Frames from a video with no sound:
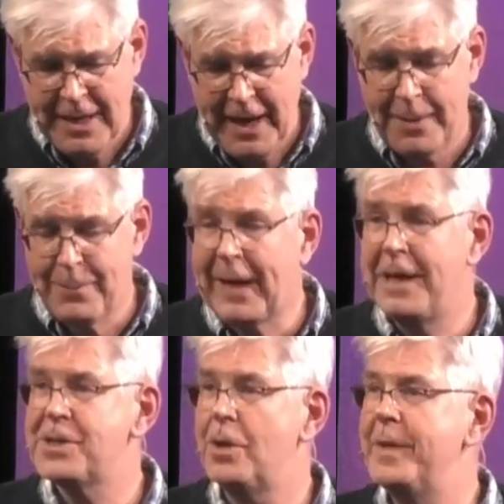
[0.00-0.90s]
And
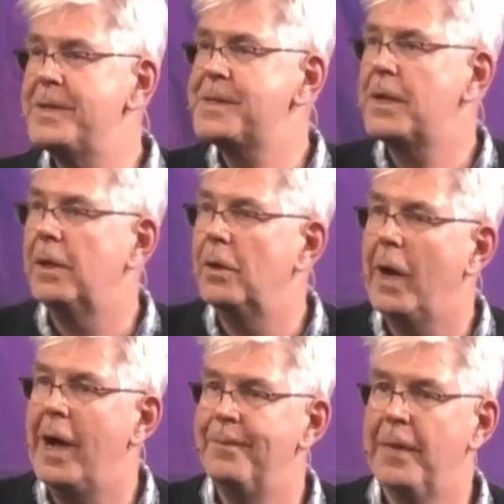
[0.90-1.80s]
Becky Thomas, who
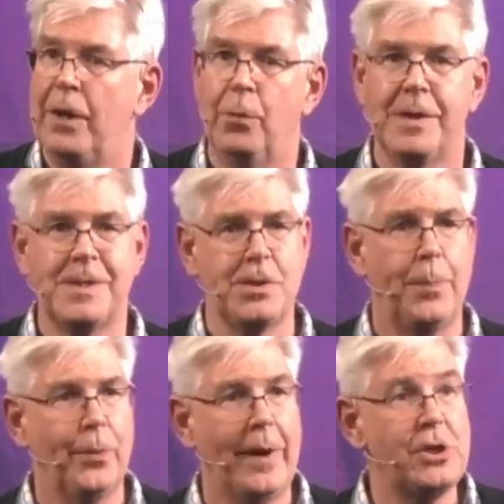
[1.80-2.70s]
works as
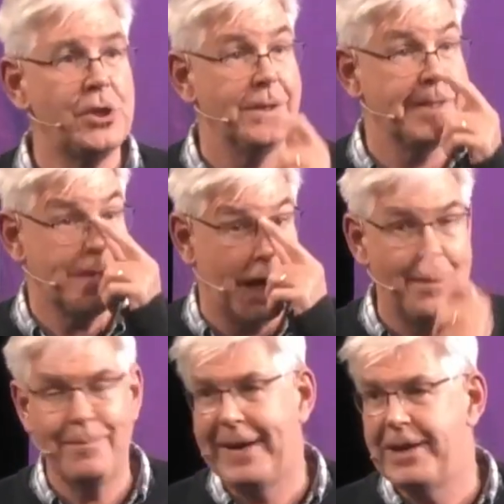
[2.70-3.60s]
Operations
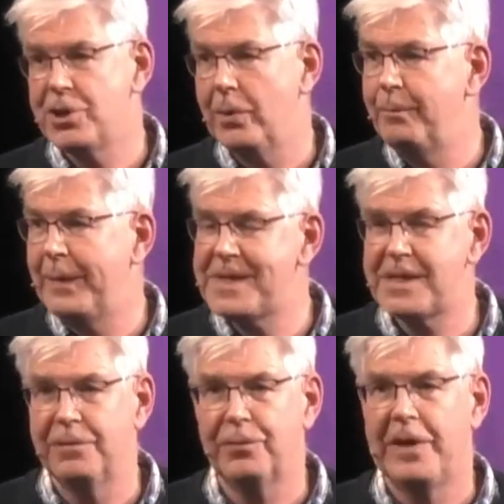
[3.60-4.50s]
Manager at
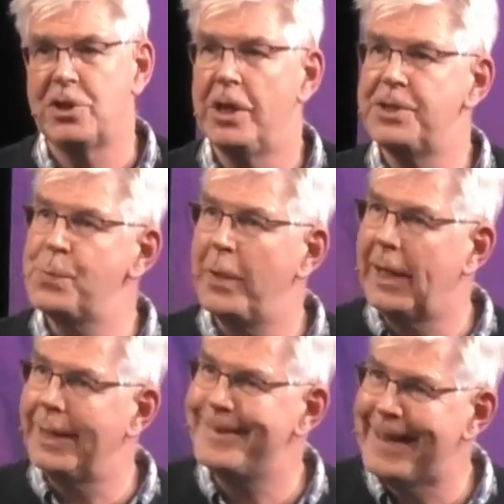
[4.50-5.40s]
Beeston Free Church, is
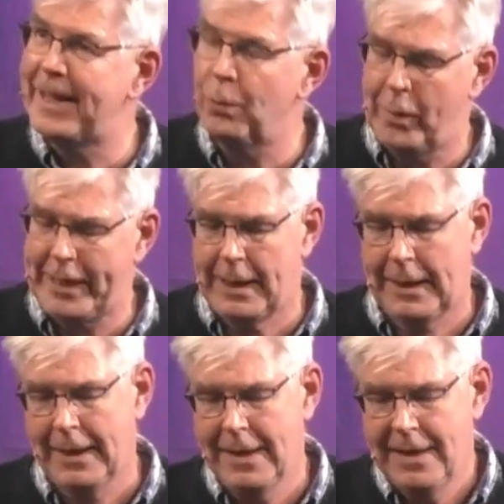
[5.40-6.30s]
working a day a
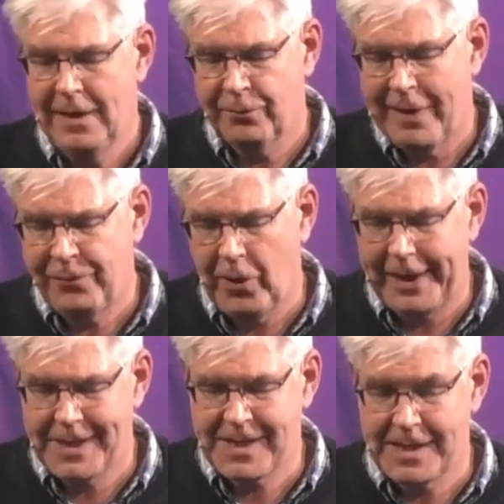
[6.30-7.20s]
week for
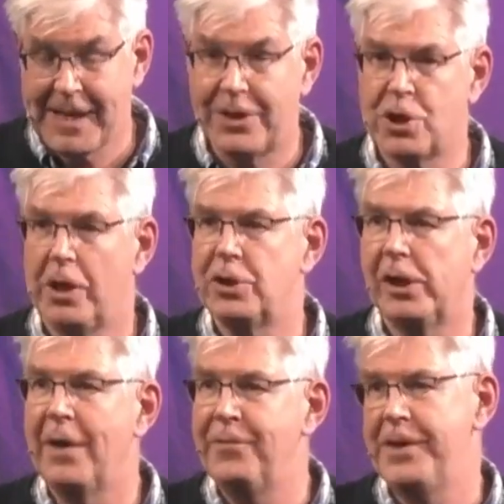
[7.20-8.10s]
FIEC as our church
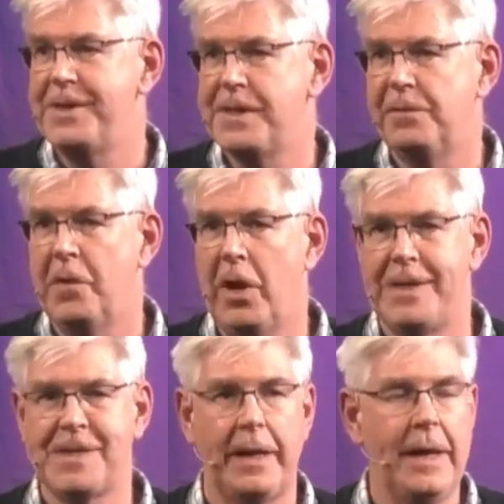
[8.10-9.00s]
governance
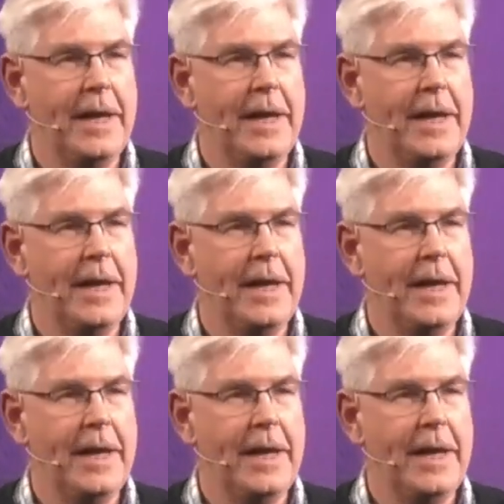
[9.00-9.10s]
advisor,